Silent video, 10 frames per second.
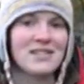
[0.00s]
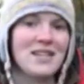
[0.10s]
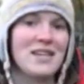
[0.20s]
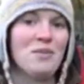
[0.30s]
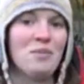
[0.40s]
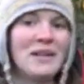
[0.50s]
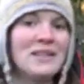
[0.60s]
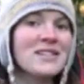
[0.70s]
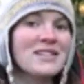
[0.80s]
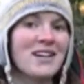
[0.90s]
see, the
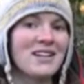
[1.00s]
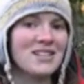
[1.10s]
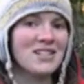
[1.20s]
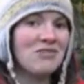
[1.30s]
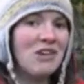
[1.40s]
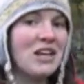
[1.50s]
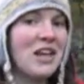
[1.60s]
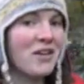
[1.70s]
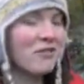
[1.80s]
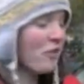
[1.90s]
plants are starting to really
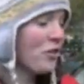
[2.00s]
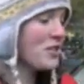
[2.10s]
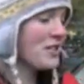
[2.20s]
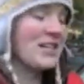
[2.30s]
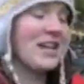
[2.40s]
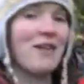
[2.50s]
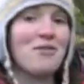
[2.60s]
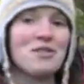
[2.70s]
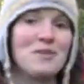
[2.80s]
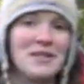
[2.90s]
get frosted now,
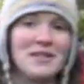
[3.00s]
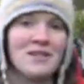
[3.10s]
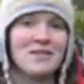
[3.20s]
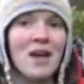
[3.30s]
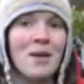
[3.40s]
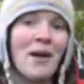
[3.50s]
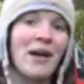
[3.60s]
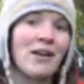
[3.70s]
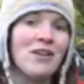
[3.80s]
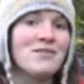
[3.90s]
which means they'll die
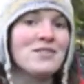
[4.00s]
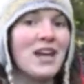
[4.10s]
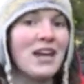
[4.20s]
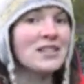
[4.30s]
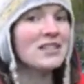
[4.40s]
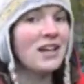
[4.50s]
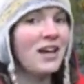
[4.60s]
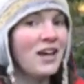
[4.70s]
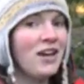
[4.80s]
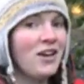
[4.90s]
back over the next
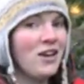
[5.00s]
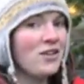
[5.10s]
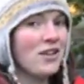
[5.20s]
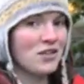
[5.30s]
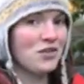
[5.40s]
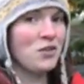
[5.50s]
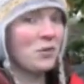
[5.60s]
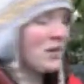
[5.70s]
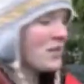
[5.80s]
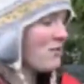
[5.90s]
few
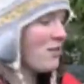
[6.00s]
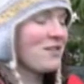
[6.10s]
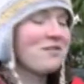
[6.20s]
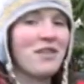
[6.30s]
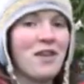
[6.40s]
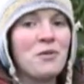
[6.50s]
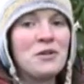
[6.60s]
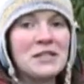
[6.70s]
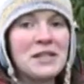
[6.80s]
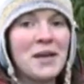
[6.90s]
weeks, ready for their
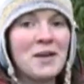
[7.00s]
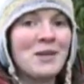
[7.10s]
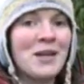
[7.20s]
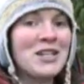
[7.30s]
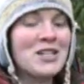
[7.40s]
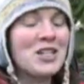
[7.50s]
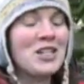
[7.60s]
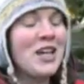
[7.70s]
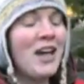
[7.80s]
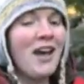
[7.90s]
winter hibernation.
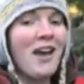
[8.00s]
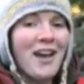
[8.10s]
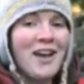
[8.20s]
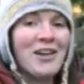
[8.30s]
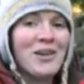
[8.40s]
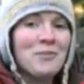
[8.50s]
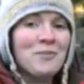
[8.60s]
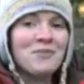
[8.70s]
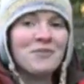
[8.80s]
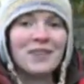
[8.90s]

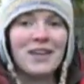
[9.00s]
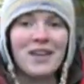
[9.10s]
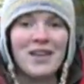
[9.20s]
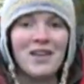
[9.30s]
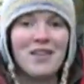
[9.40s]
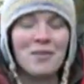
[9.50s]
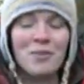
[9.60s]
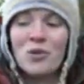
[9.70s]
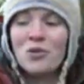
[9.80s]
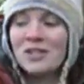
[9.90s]
The
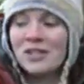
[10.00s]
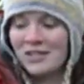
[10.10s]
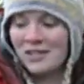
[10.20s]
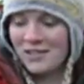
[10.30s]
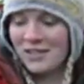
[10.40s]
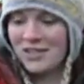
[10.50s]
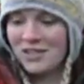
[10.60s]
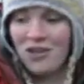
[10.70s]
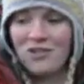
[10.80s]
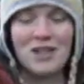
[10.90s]
borders, these
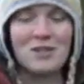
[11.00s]
stone edge